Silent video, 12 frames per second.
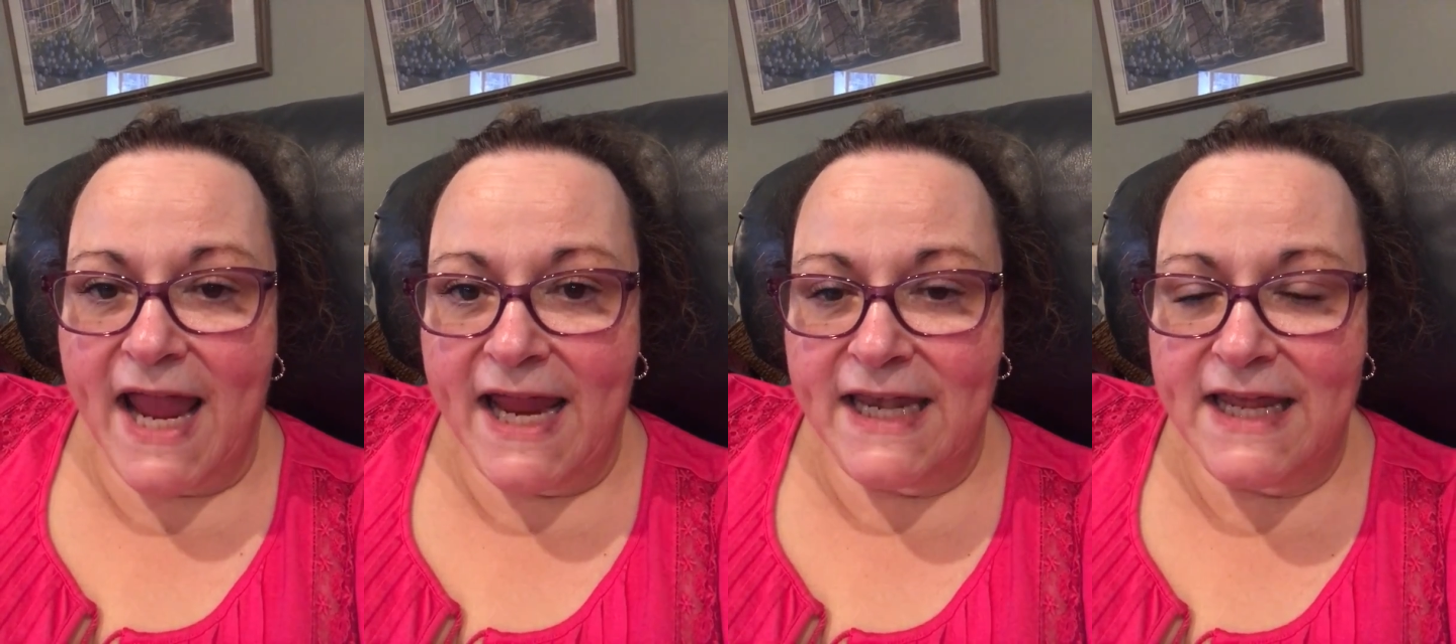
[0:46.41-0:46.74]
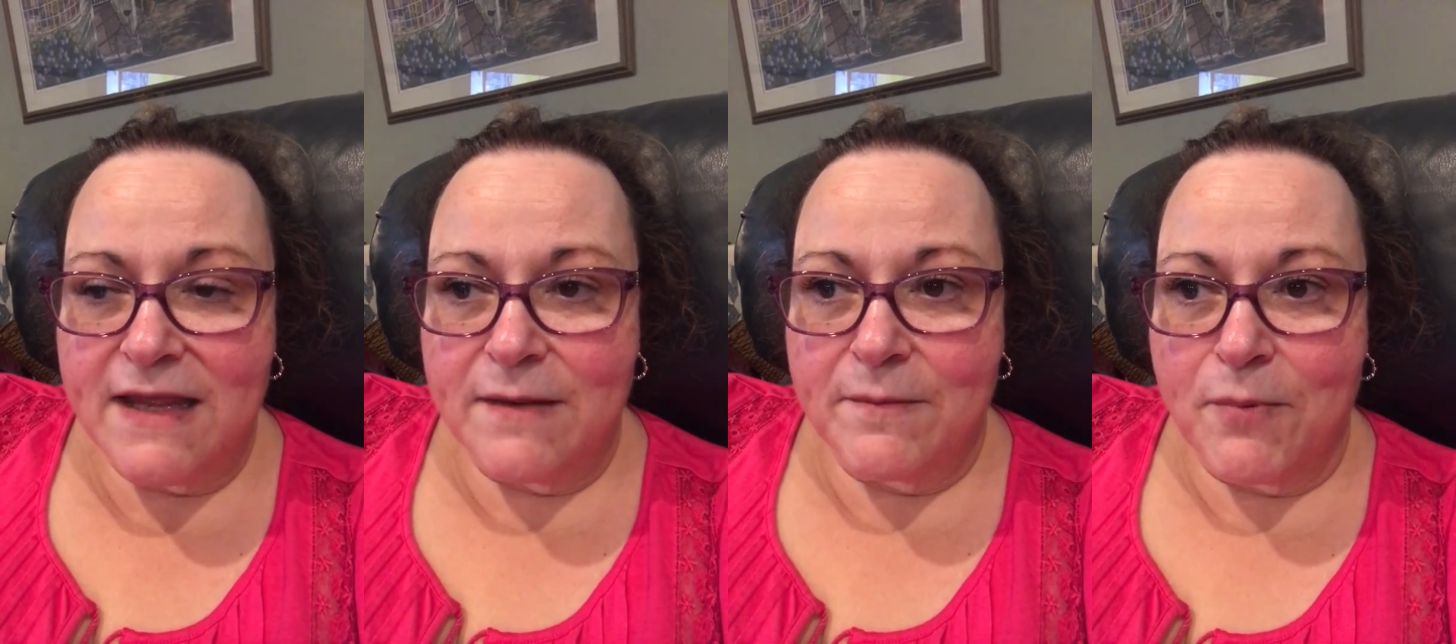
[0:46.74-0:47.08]

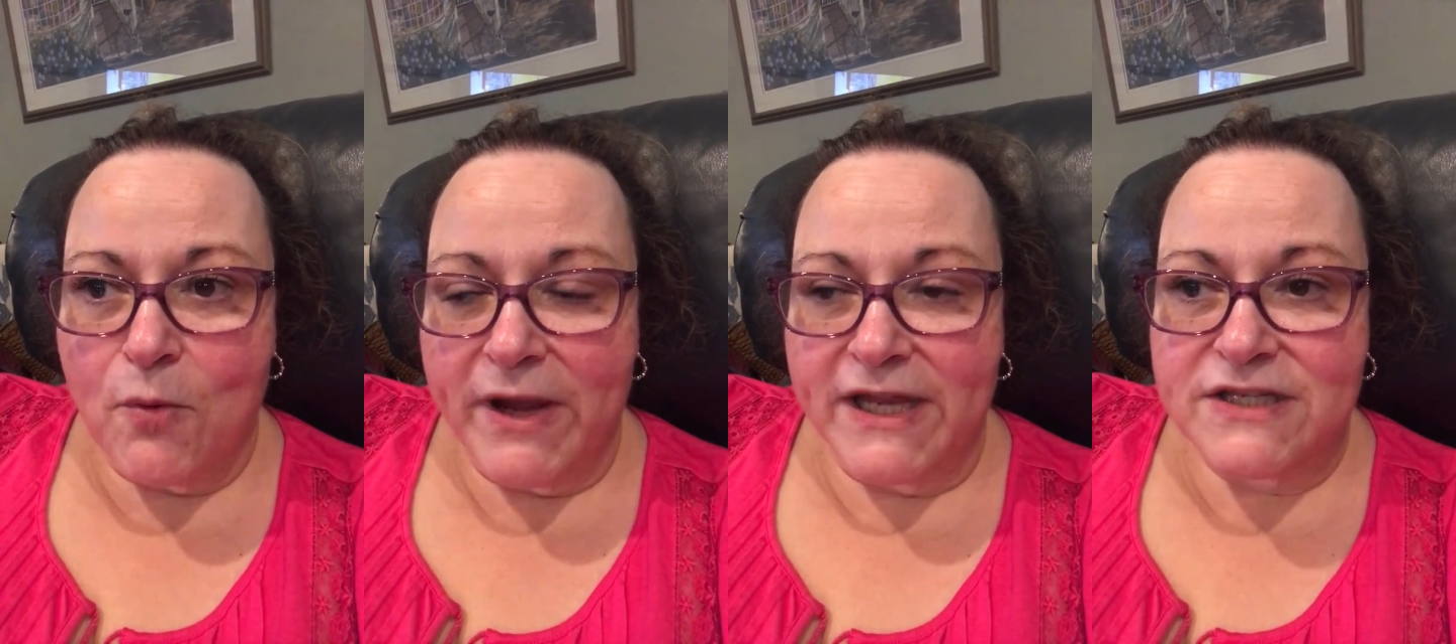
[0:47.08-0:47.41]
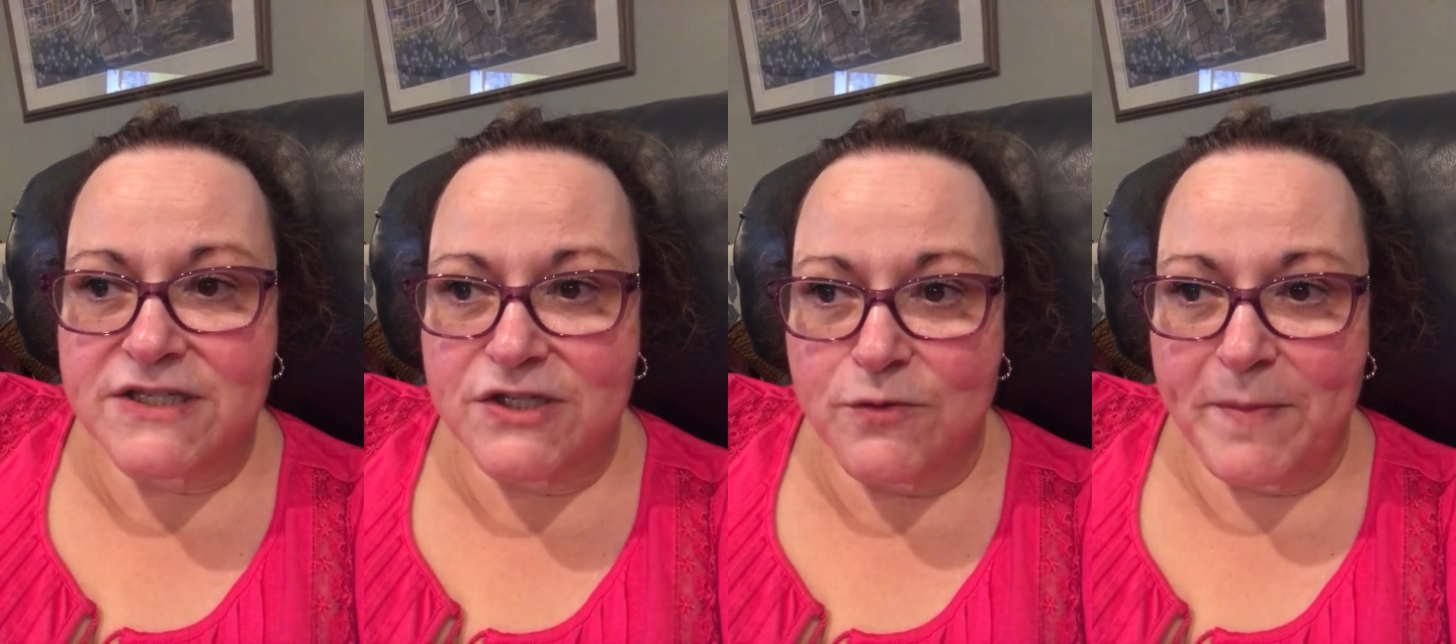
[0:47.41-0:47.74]

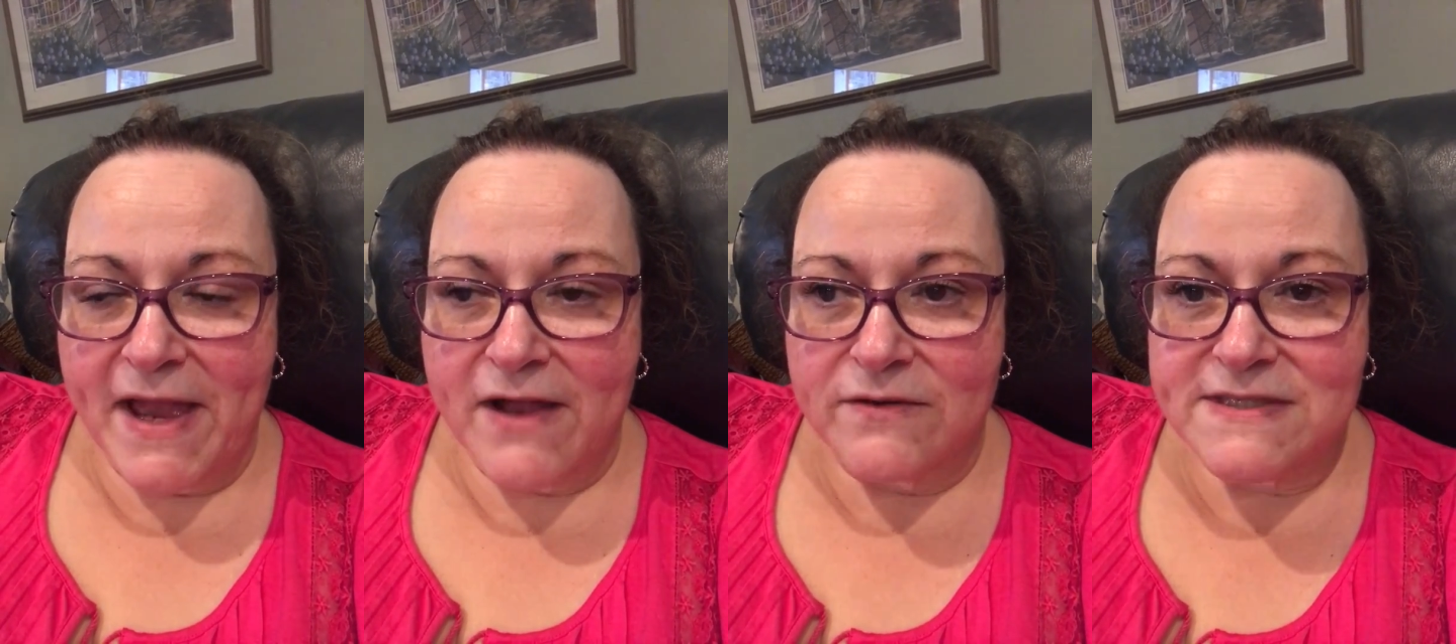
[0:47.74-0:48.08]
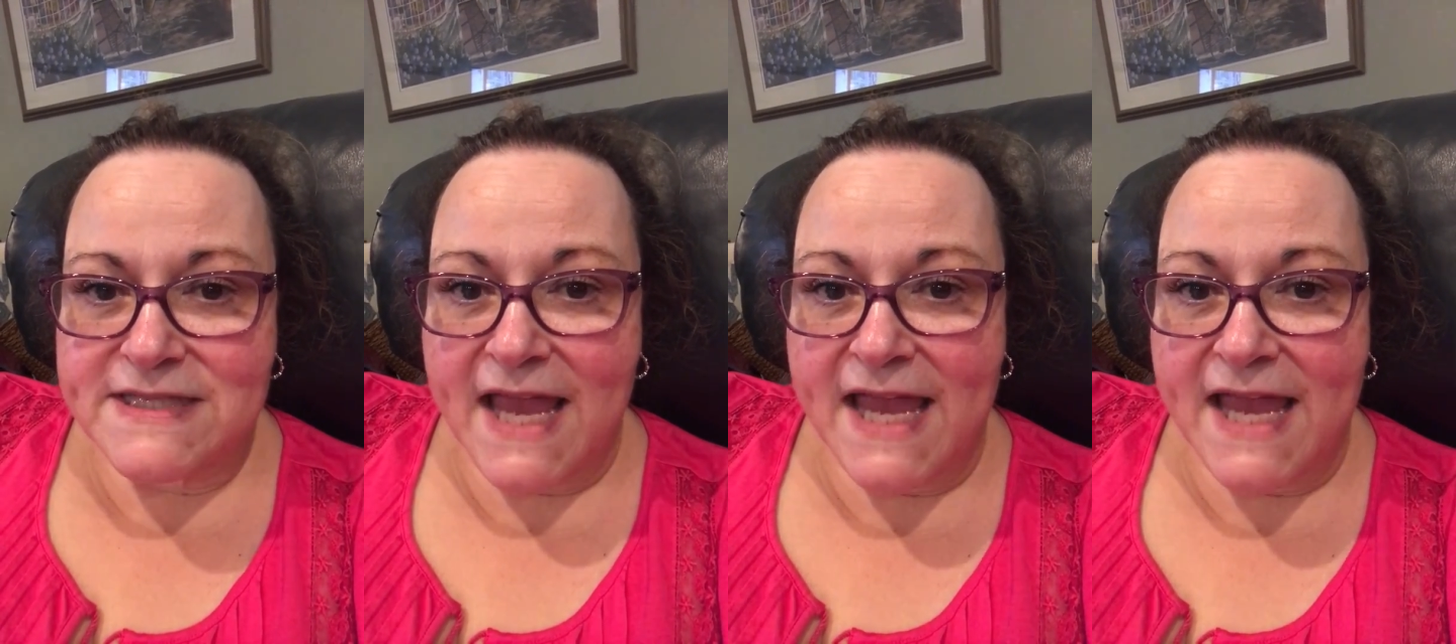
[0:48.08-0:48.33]
80.2 pounds,